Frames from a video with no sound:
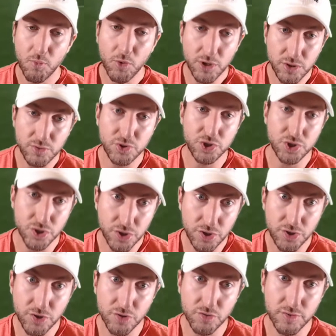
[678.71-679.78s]
What you
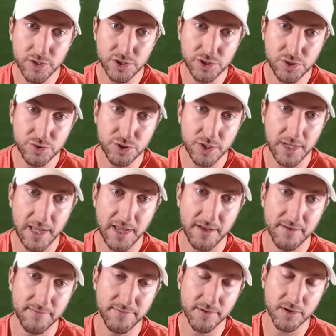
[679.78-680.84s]
should do is you should
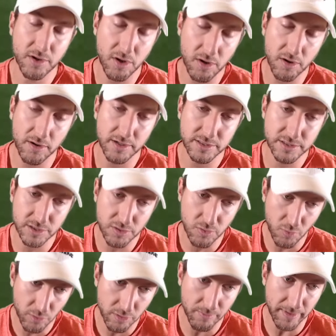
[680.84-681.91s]
have Carr as the
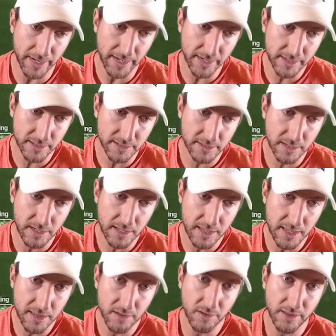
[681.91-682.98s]
quarterback,
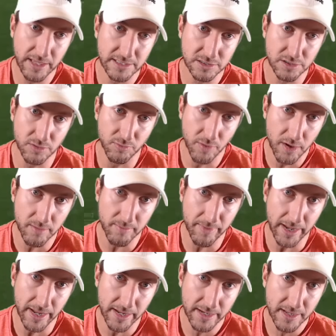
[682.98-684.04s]
Hill as the running
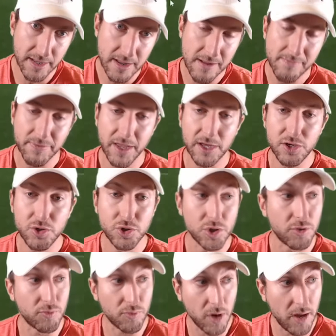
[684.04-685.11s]
back, and you
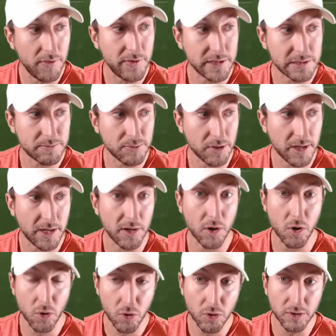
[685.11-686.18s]
should run this
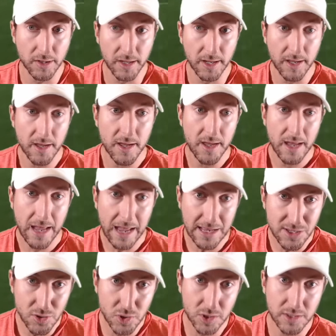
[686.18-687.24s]
play early,
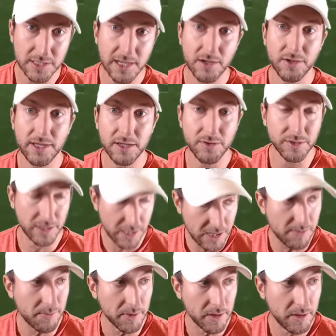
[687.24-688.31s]
and you should tell Hill to
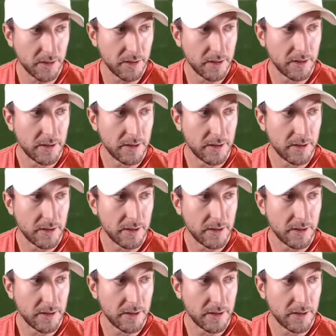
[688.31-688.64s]
keep it.